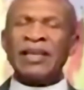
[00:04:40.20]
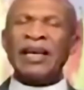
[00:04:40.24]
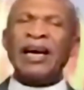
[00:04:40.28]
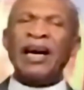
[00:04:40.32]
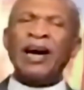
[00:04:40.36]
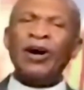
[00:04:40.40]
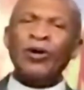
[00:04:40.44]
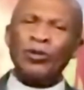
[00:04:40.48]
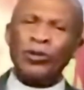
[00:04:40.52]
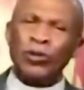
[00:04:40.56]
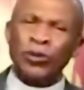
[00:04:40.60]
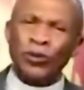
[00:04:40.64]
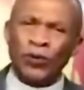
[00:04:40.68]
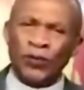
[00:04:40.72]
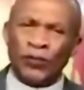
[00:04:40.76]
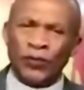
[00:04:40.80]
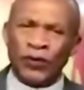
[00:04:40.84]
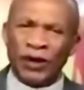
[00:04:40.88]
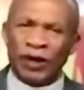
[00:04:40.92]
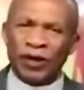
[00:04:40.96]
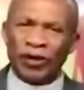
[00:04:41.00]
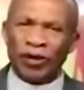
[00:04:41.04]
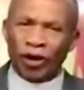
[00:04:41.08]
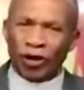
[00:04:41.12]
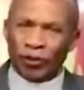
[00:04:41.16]
How do you
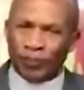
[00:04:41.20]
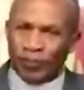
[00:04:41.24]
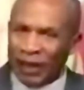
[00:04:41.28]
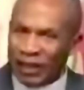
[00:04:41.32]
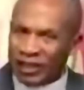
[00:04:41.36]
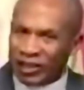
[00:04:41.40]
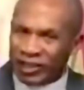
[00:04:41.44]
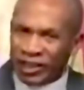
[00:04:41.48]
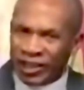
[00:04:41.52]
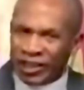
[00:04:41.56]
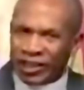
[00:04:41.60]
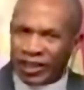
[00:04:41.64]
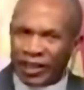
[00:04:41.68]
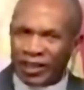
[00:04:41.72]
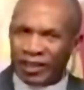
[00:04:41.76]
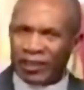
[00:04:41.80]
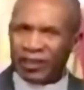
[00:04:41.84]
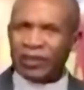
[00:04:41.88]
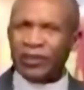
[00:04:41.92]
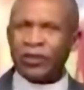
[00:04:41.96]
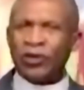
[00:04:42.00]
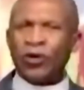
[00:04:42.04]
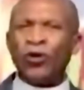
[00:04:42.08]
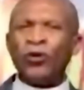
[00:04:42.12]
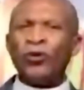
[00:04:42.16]
fear God? By shaking?
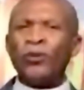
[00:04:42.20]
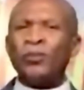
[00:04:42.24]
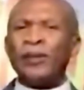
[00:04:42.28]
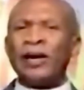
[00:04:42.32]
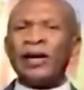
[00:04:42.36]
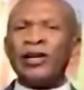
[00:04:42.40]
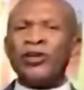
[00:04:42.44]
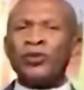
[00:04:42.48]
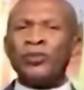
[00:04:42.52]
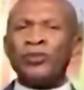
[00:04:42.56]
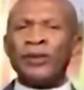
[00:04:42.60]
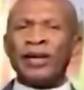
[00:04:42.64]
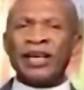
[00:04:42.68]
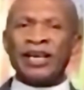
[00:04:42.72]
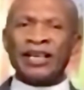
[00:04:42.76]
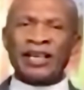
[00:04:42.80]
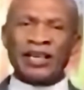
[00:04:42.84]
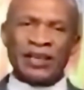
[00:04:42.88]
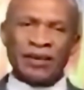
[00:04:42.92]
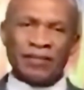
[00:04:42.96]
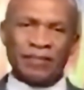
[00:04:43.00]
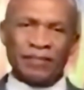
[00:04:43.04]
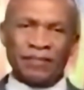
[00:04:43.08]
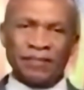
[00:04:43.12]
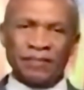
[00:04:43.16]
No, by obeying
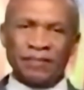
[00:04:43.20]
Him.